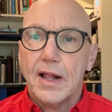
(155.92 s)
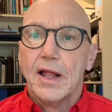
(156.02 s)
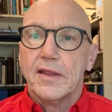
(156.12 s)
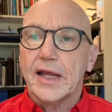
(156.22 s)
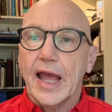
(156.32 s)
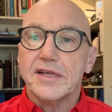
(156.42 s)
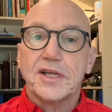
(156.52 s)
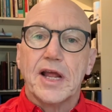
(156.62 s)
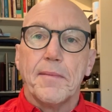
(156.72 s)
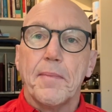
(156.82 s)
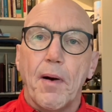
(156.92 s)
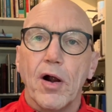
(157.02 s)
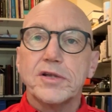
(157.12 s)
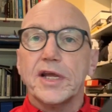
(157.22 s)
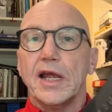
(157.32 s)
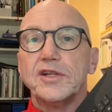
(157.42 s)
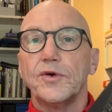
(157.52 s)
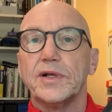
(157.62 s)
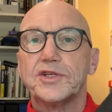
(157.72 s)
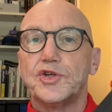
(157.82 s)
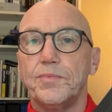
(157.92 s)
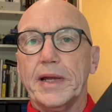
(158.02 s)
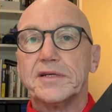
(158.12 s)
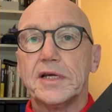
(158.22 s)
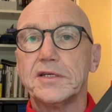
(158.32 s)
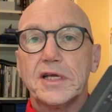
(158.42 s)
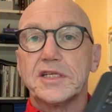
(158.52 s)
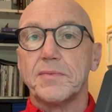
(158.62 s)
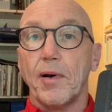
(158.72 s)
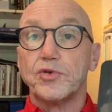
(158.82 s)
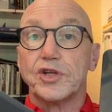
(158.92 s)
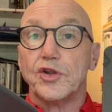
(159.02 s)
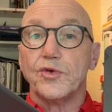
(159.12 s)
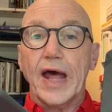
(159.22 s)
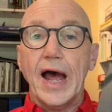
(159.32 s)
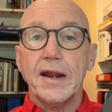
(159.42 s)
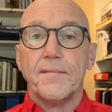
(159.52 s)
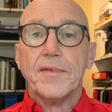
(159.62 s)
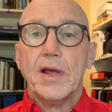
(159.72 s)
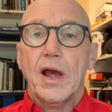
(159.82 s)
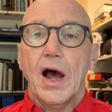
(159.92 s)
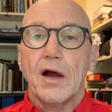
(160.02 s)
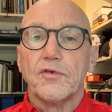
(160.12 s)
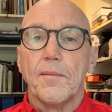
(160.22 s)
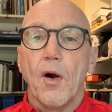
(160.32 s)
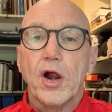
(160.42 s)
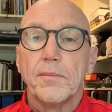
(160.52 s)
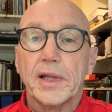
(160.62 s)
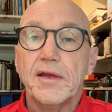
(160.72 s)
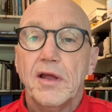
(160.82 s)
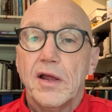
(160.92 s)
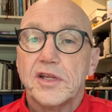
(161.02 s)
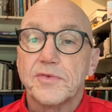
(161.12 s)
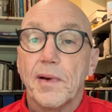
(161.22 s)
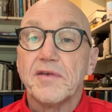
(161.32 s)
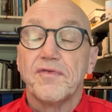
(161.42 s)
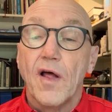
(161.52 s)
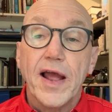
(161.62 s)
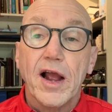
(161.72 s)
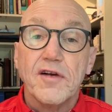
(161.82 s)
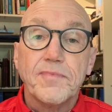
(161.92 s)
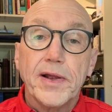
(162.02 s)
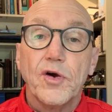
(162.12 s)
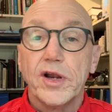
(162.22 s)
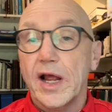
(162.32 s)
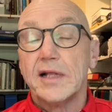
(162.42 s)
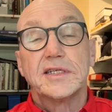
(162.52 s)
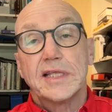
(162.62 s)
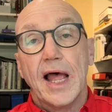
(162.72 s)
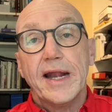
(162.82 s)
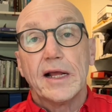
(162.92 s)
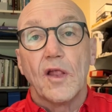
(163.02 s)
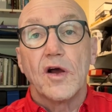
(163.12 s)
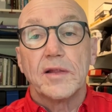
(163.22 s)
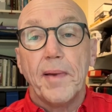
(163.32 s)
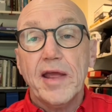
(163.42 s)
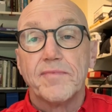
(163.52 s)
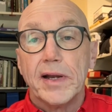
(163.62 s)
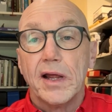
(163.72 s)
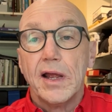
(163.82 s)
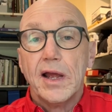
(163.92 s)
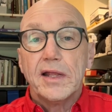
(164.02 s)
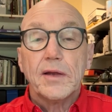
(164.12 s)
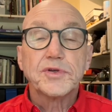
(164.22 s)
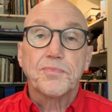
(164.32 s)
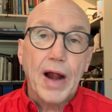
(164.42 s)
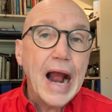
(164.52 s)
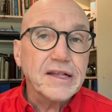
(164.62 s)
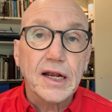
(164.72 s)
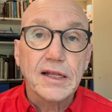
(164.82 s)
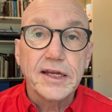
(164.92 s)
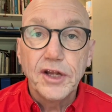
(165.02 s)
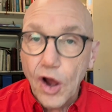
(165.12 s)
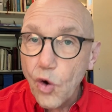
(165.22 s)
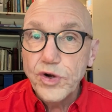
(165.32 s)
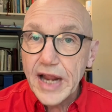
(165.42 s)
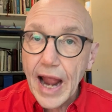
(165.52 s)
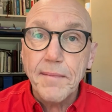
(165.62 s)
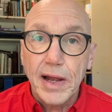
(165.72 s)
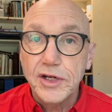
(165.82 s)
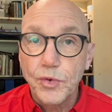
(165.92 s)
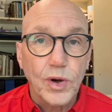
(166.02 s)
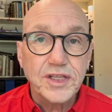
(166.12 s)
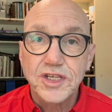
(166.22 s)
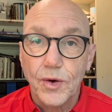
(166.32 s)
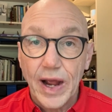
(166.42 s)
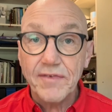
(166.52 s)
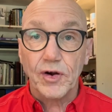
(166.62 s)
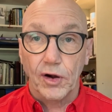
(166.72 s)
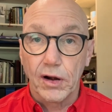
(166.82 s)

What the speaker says: The case had come apart into its two pieces. It's supposed to do that. Remarkably, despite flying off my hood and sliding along the pavement, there was practically no damage whatsoever.